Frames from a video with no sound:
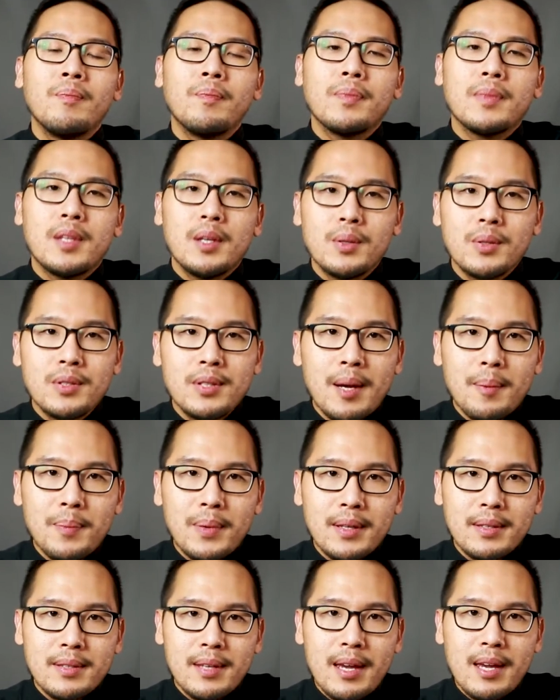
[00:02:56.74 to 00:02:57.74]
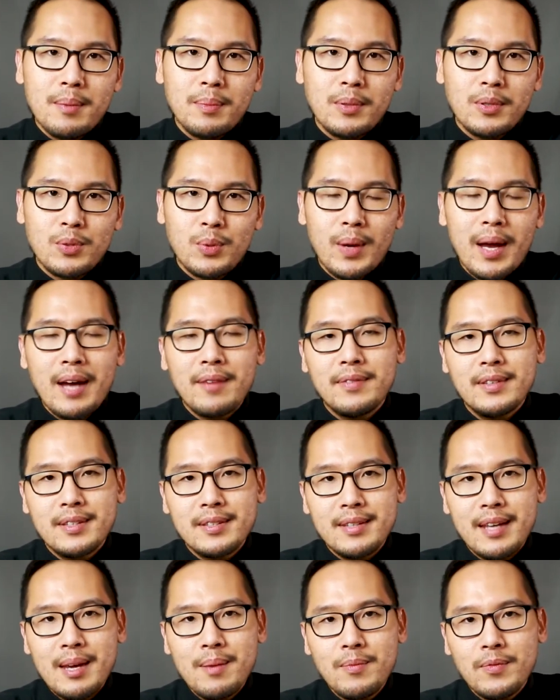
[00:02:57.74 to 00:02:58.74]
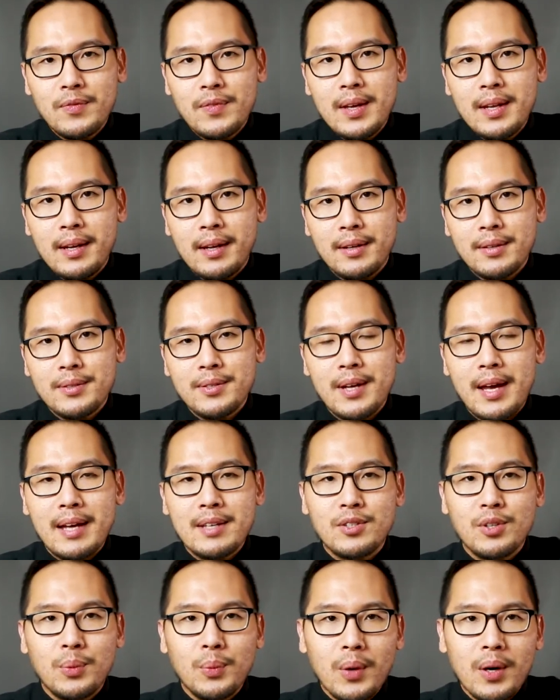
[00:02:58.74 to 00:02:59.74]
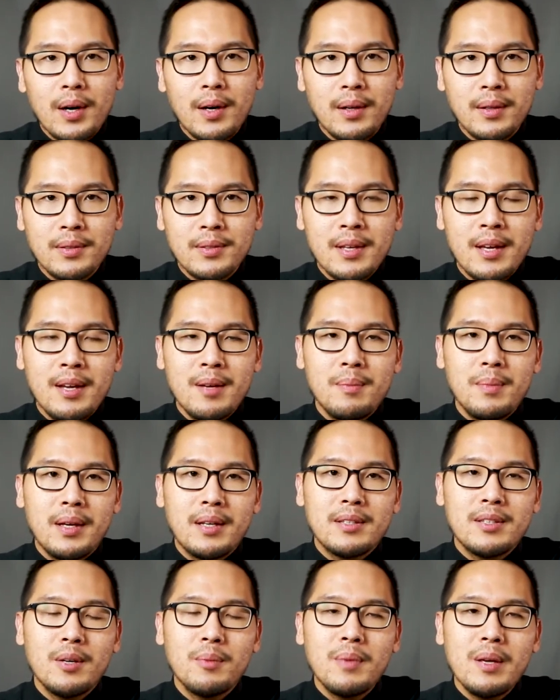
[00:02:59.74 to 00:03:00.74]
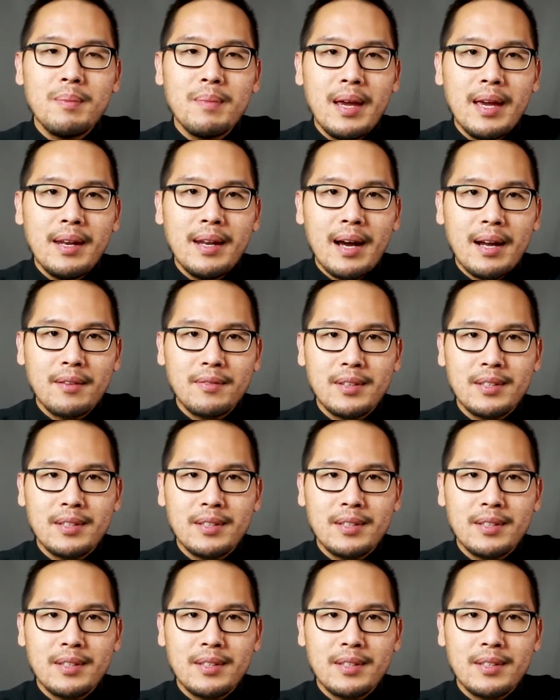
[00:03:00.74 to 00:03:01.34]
Those separate tables will have the same finish as the walls because they'll be made out of the